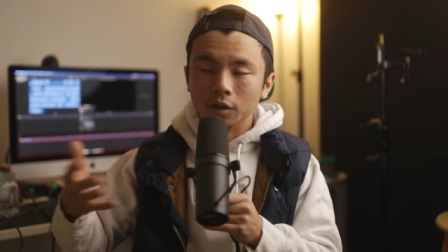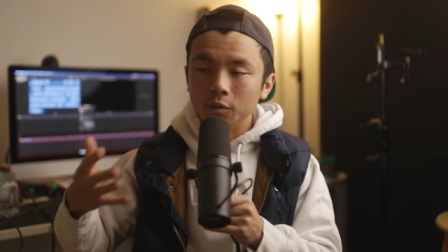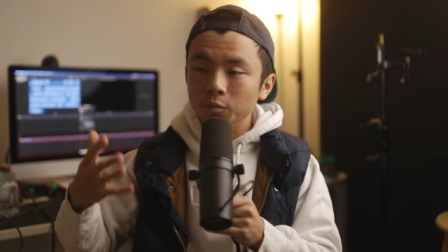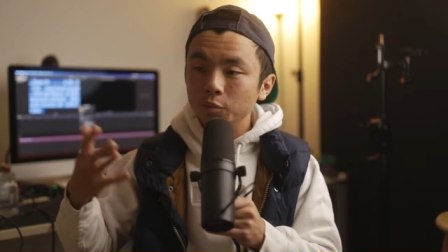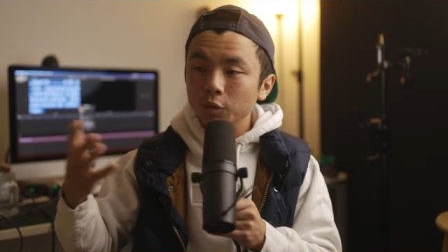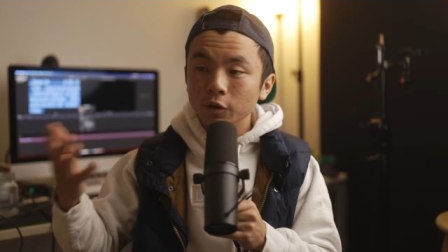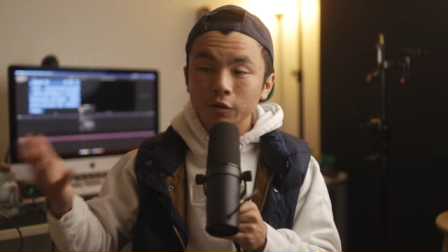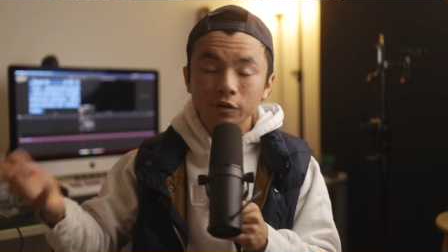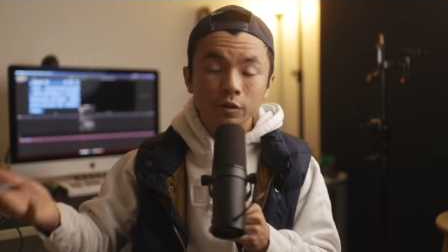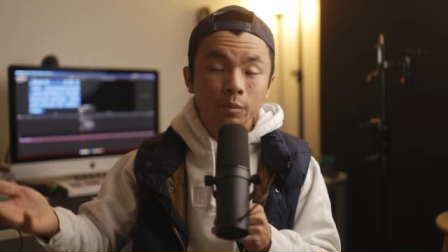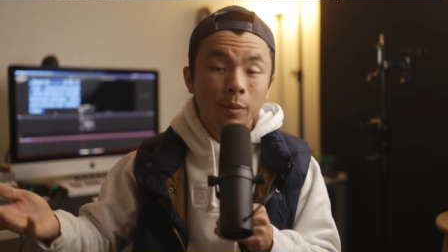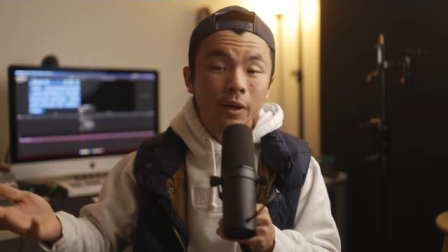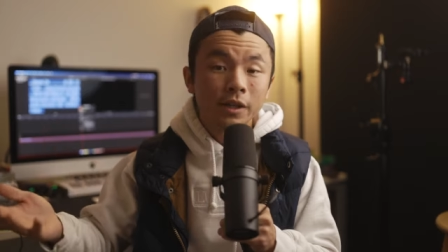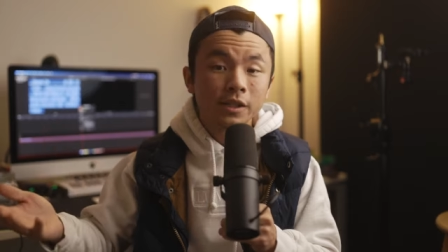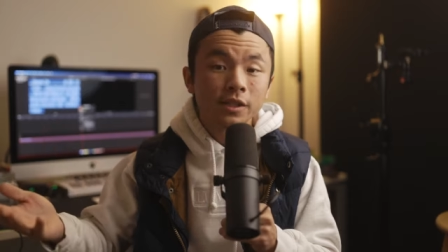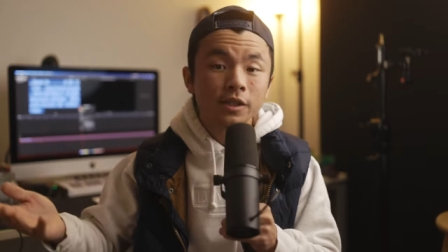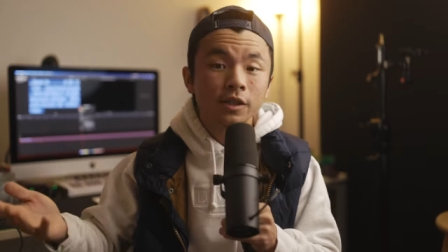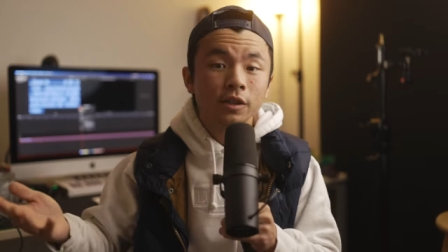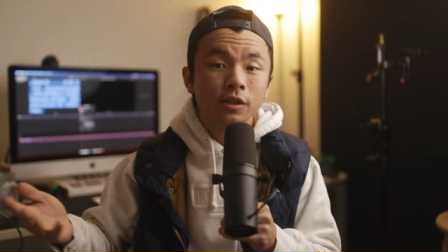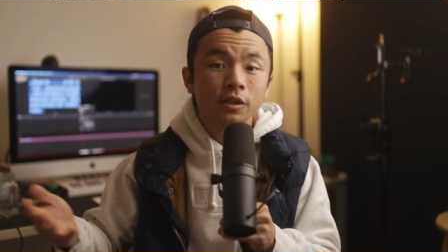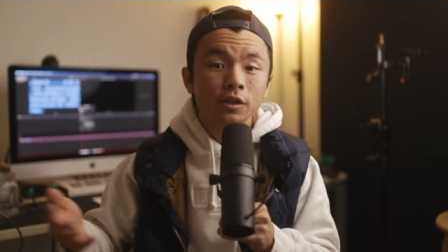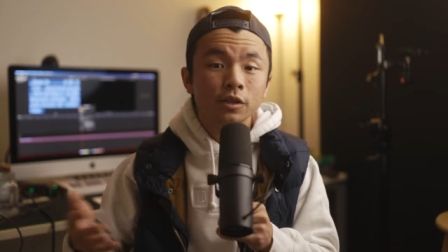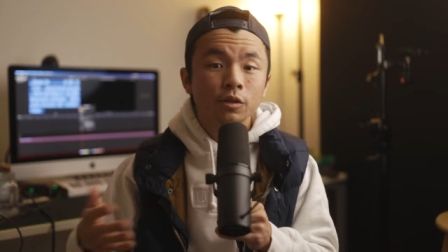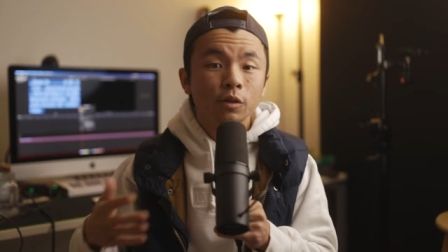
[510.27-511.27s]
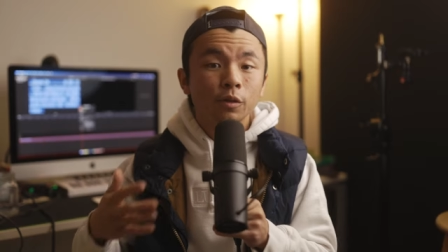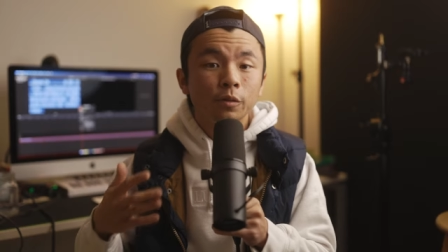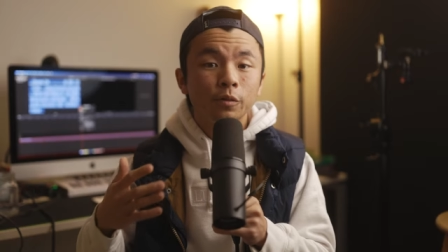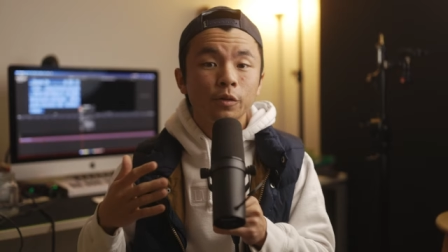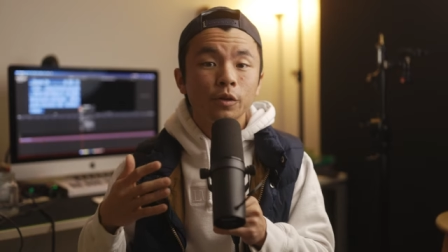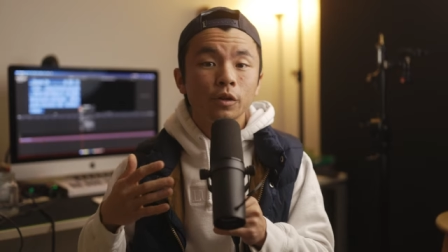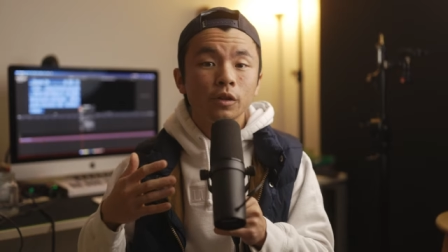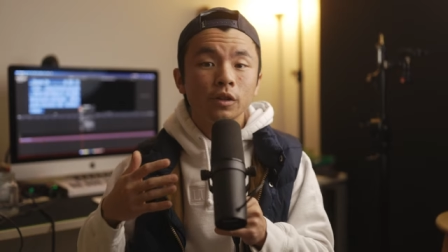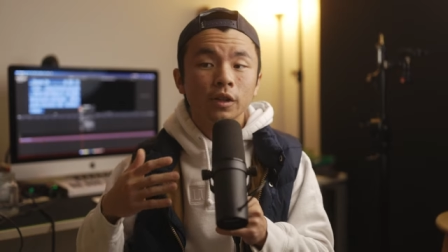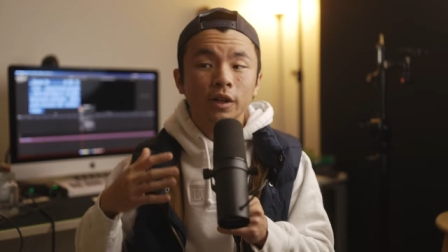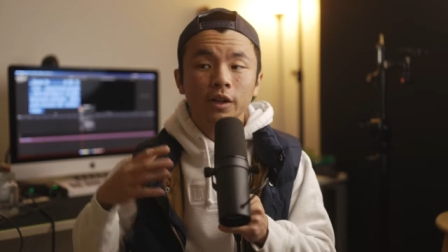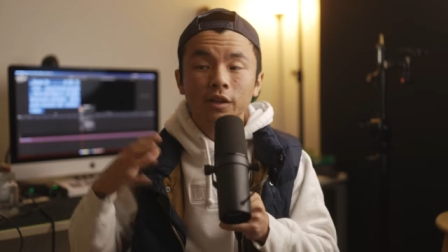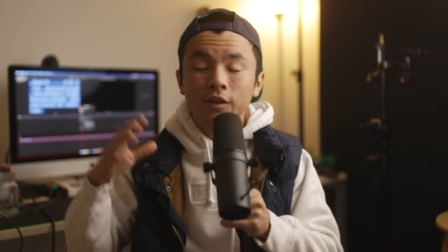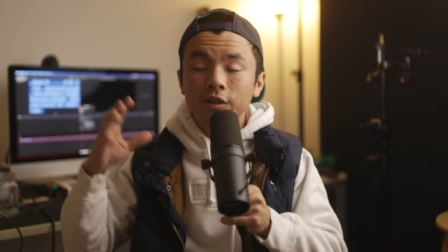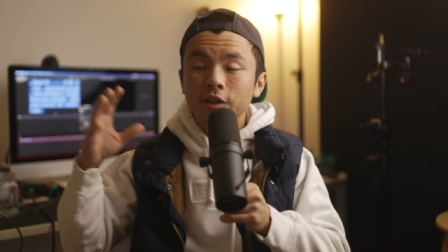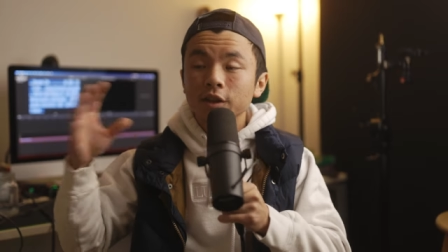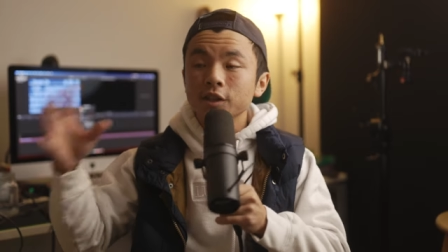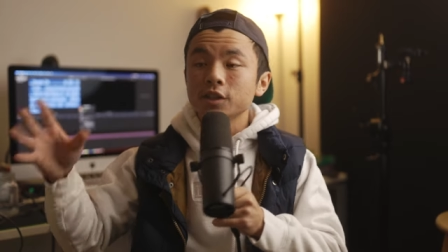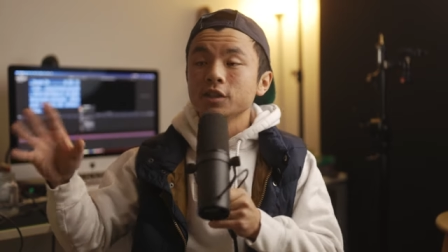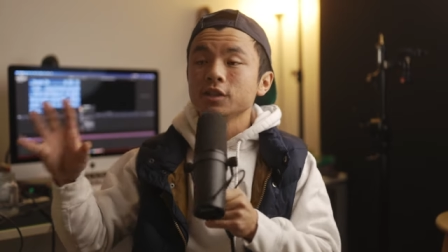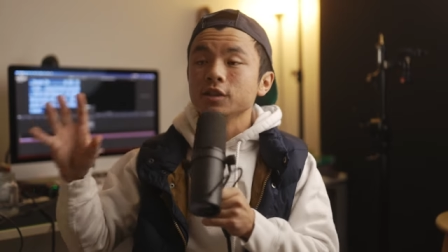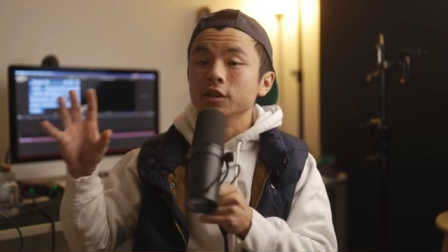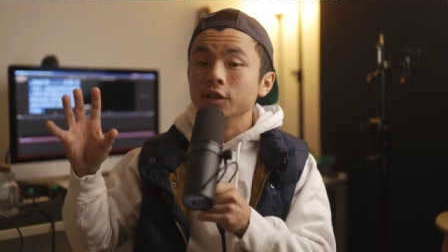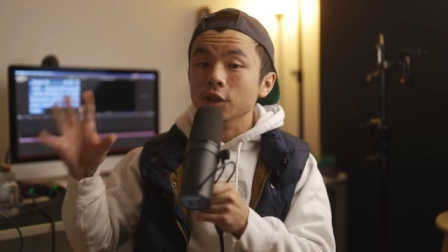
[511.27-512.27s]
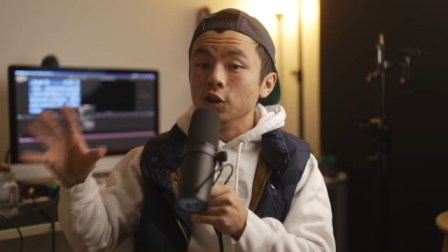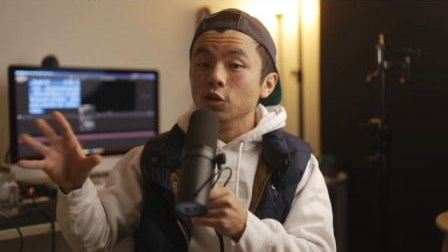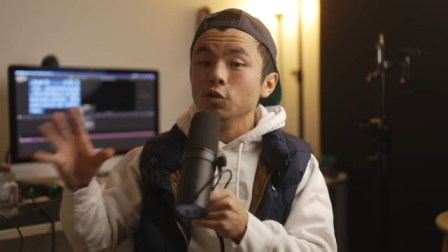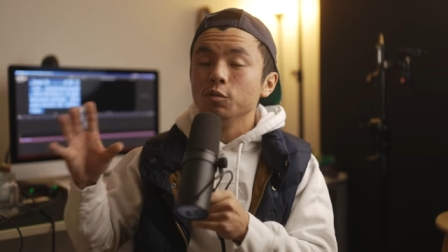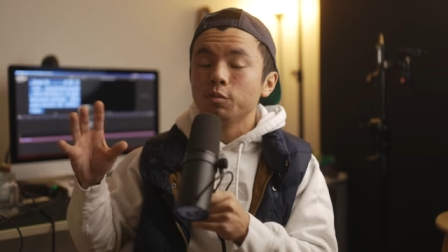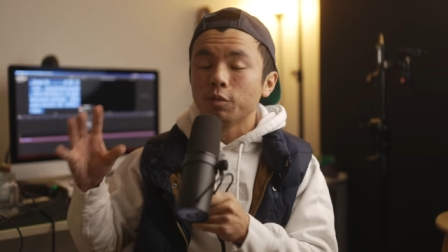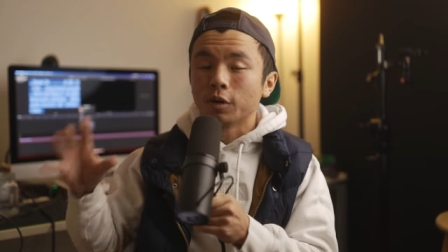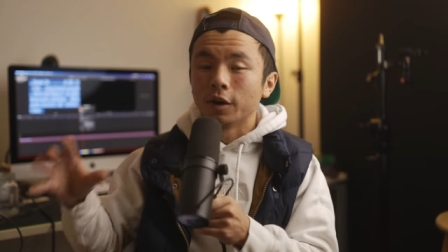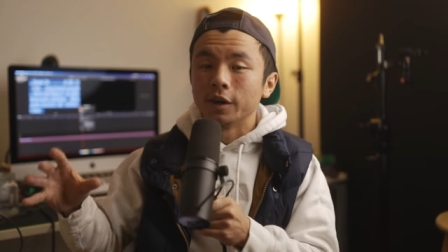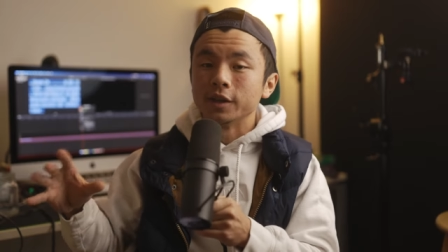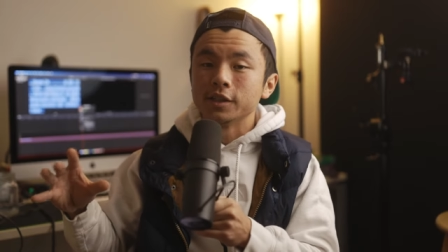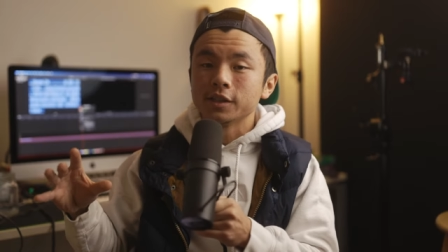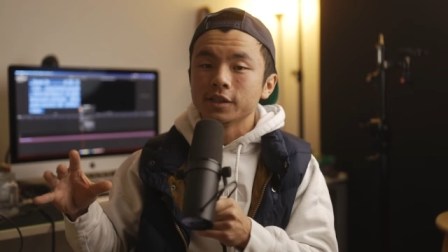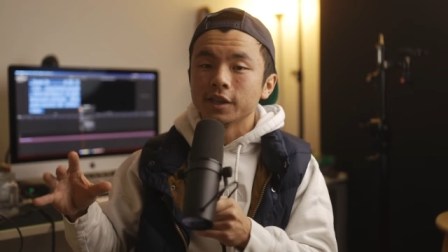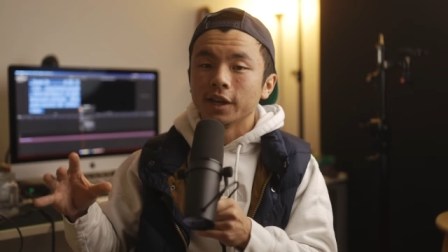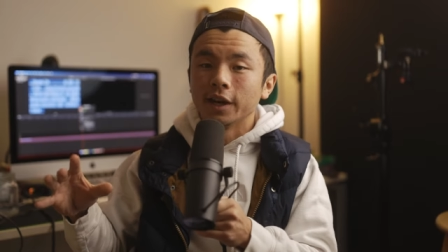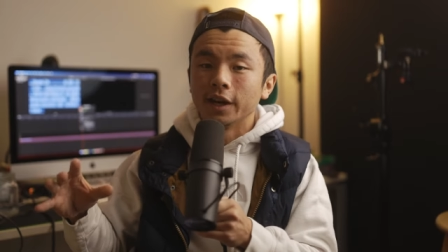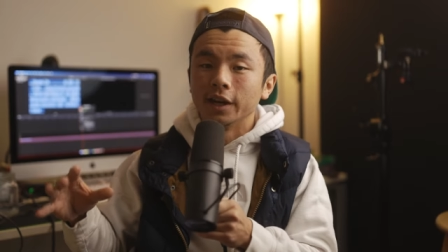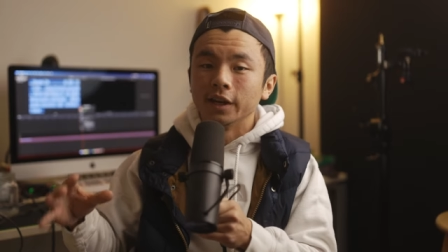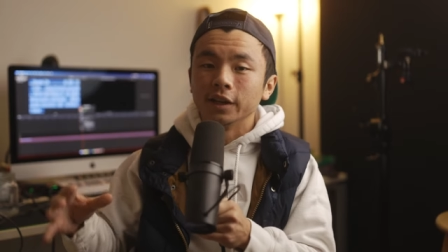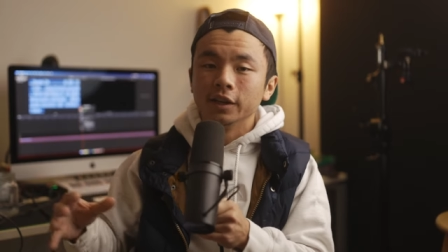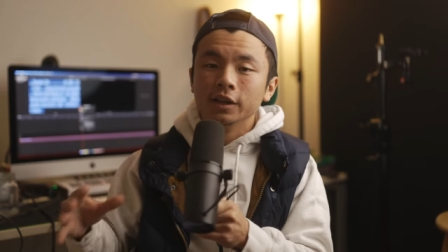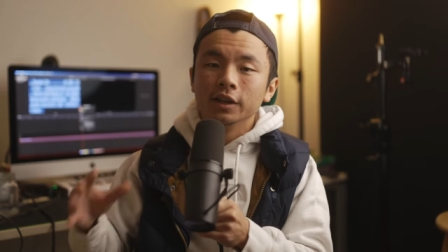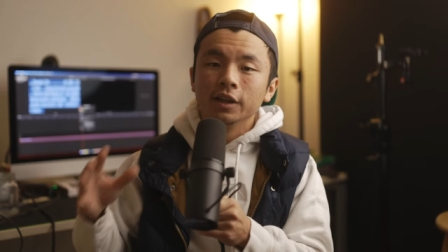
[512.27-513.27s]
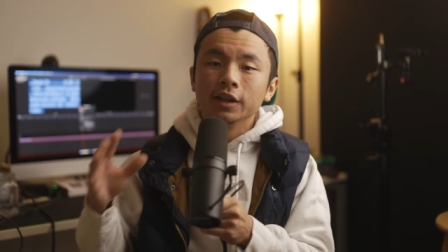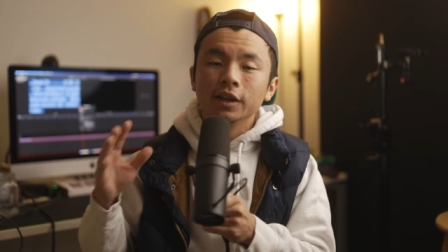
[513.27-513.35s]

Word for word: improved in my skills, so I feel like this new price tag